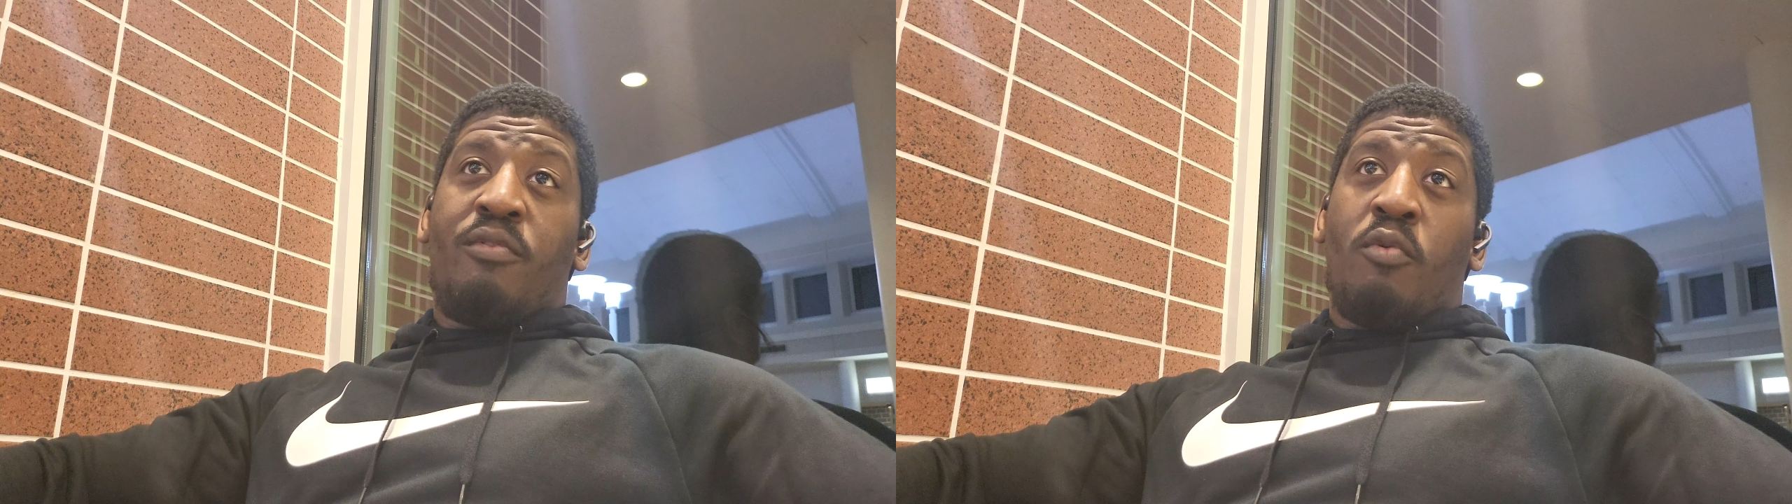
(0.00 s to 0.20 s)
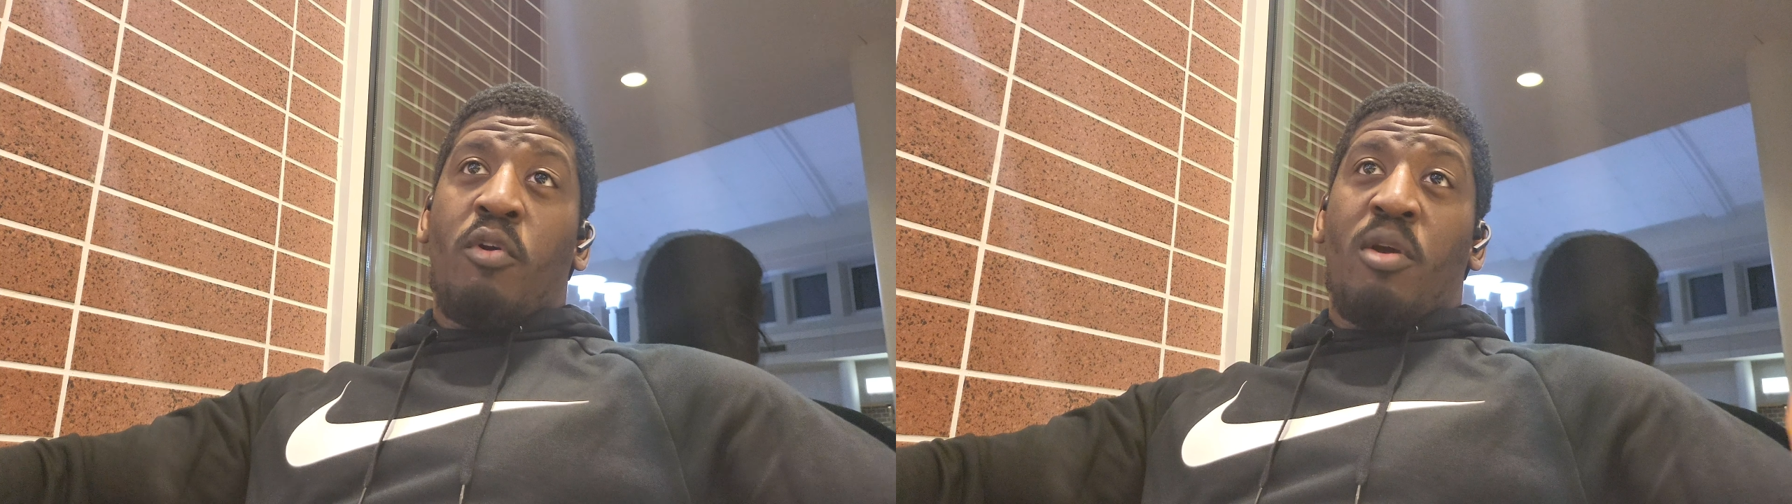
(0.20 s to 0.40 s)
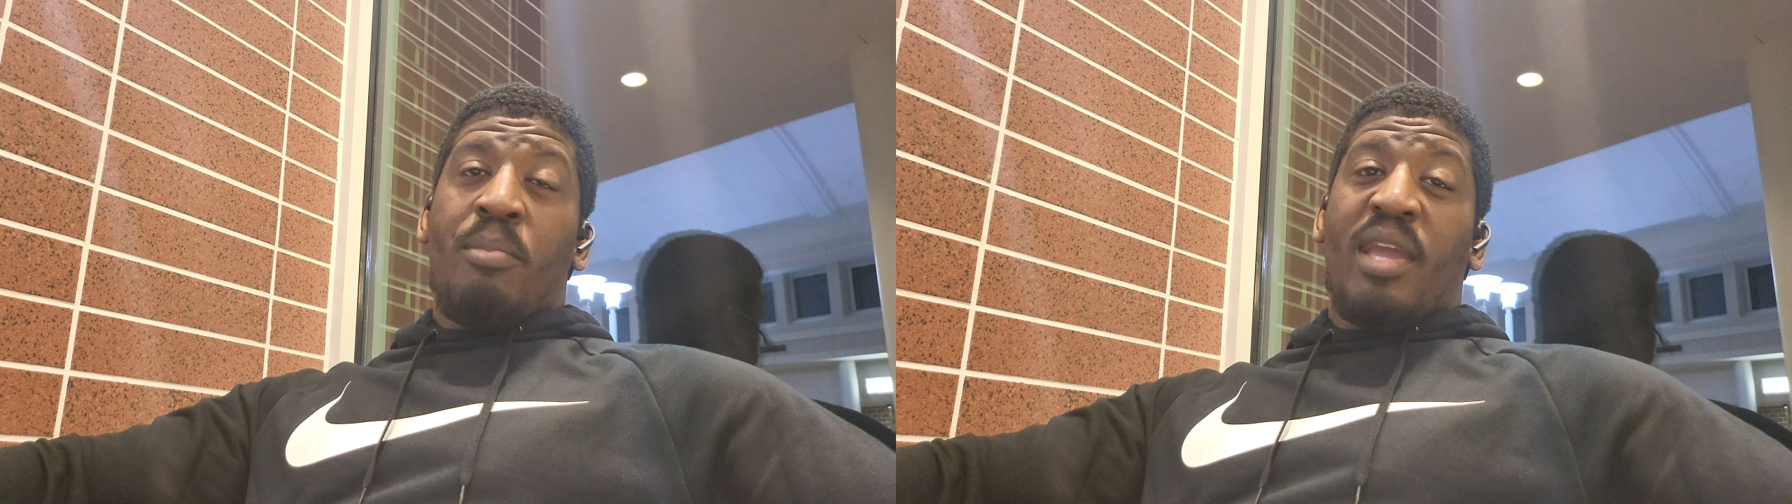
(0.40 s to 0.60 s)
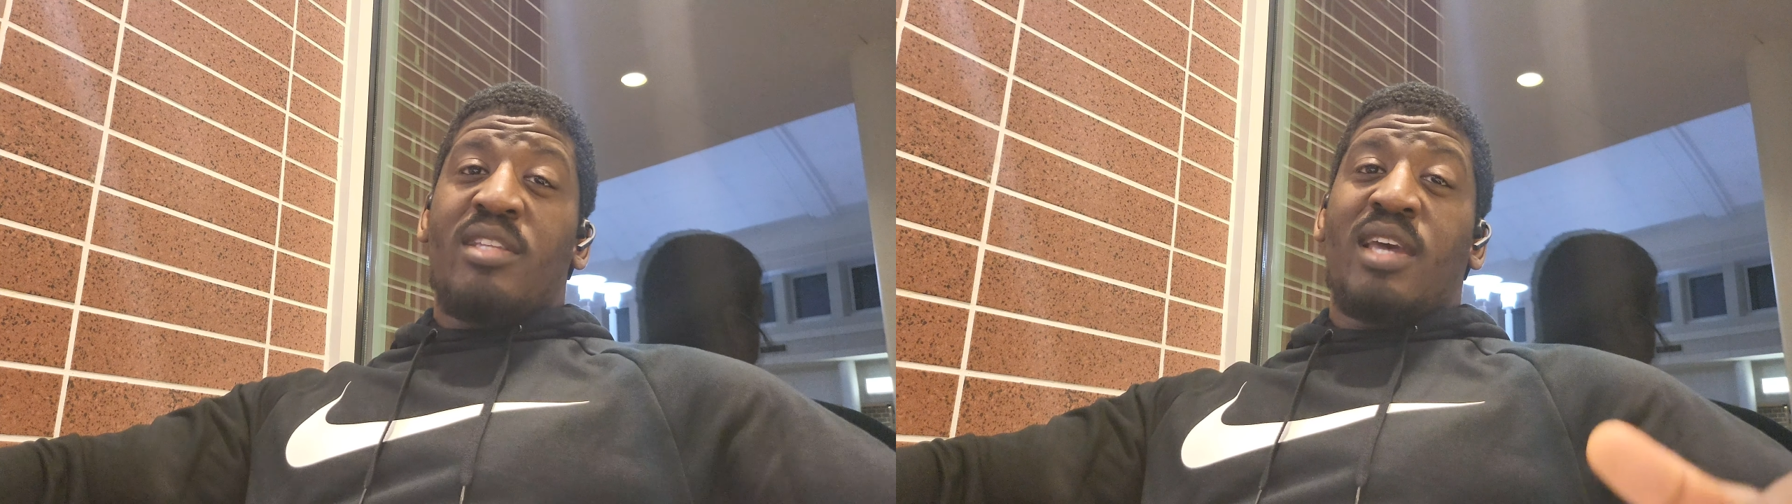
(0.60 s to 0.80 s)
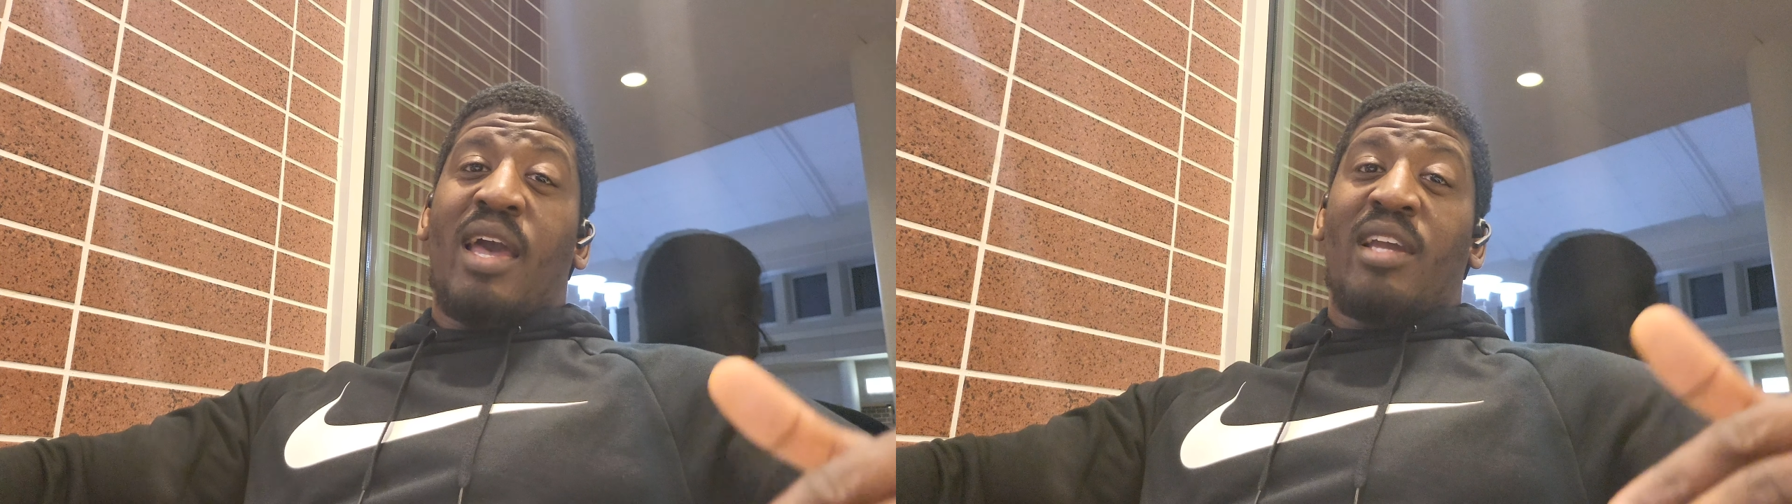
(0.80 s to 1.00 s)
for a
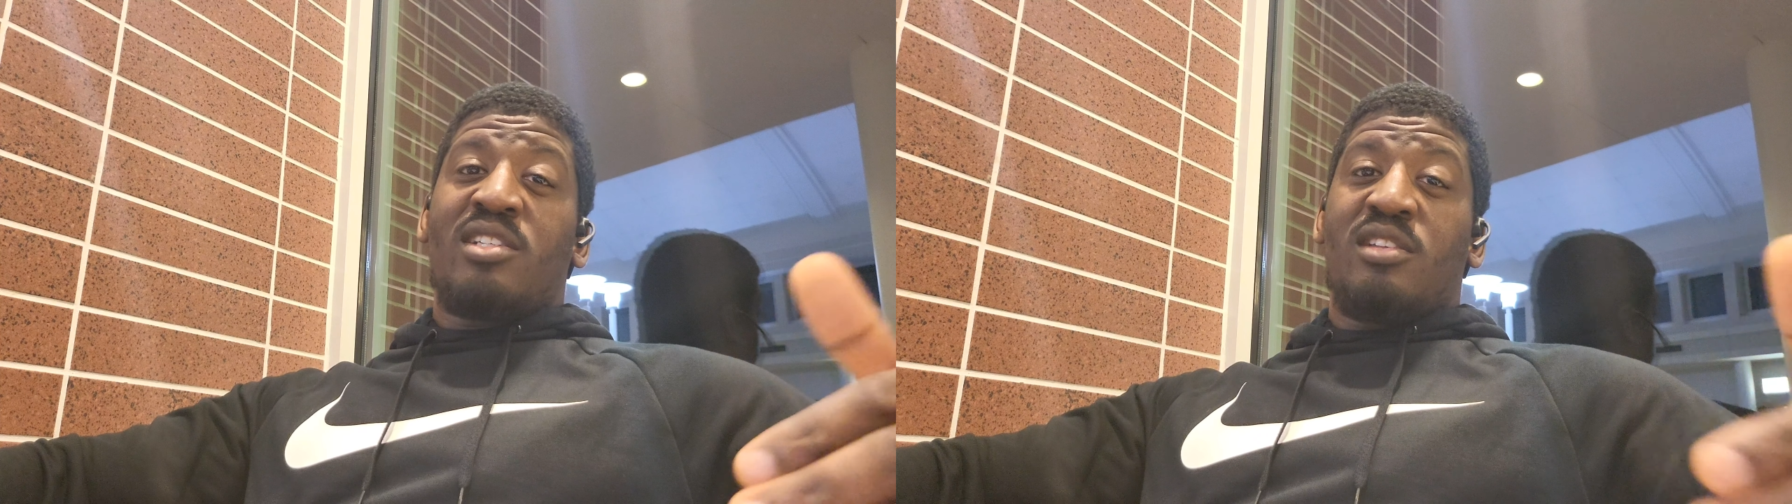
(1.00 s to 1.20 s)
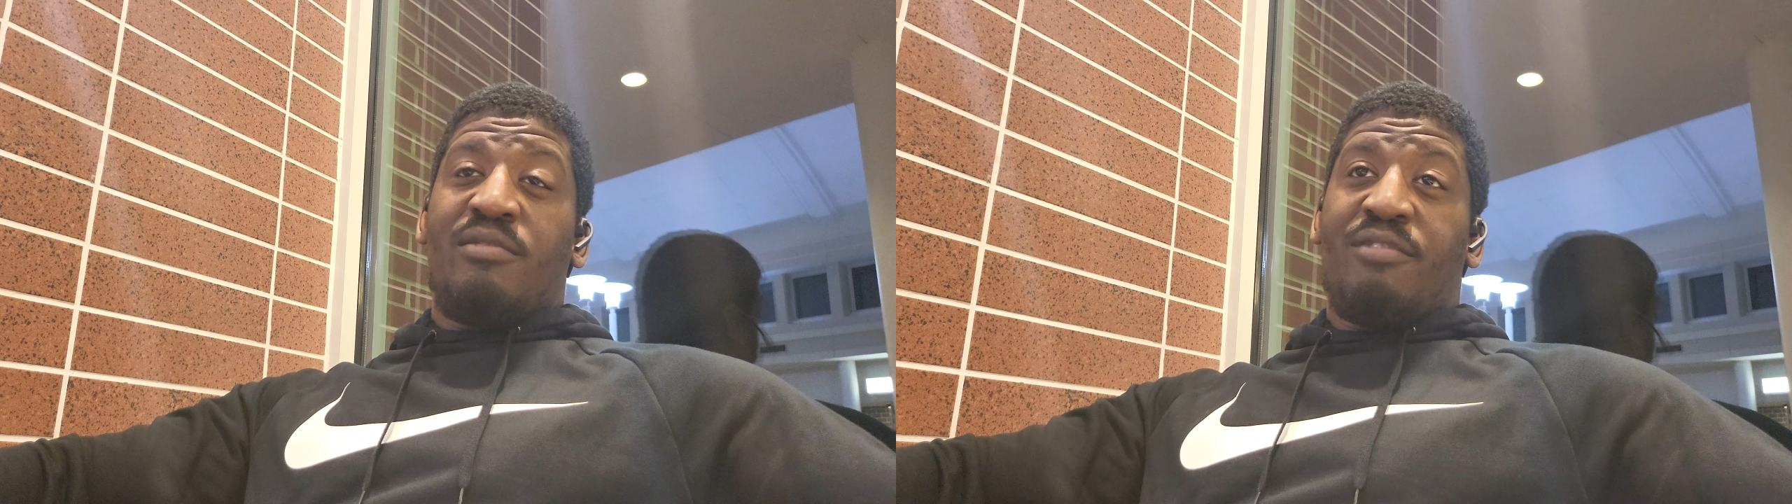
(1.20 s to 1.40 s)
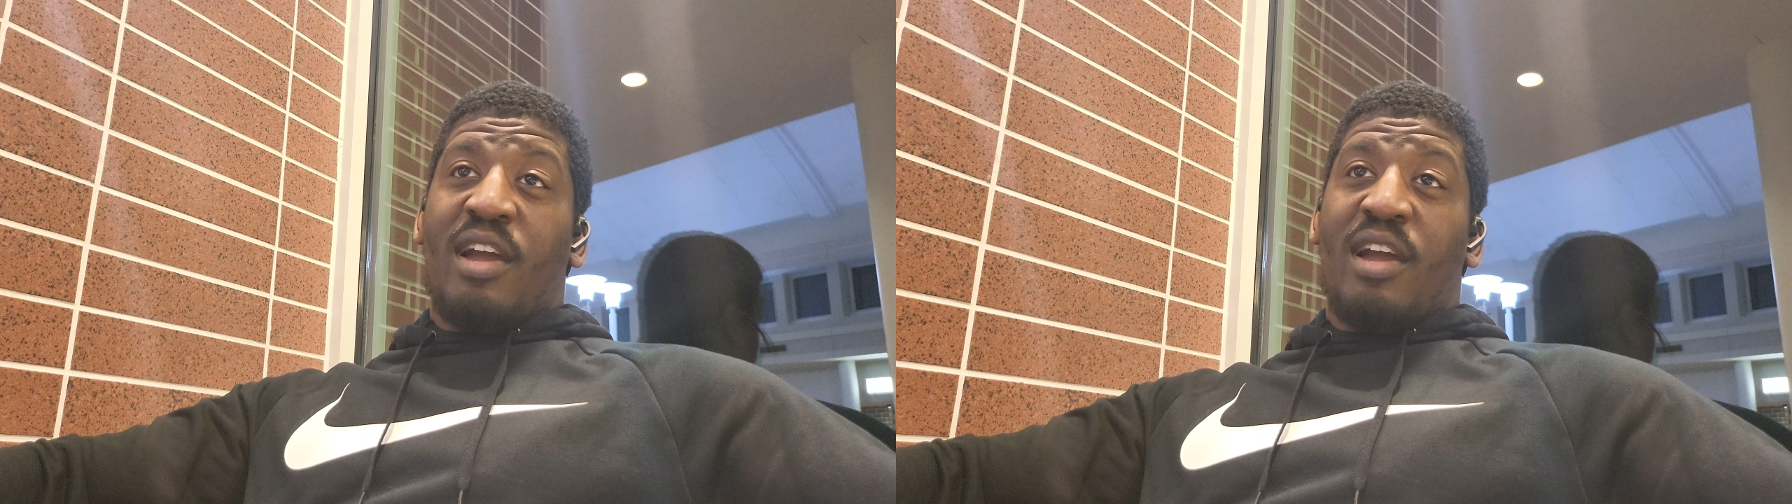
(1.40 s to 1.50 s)
bank to actually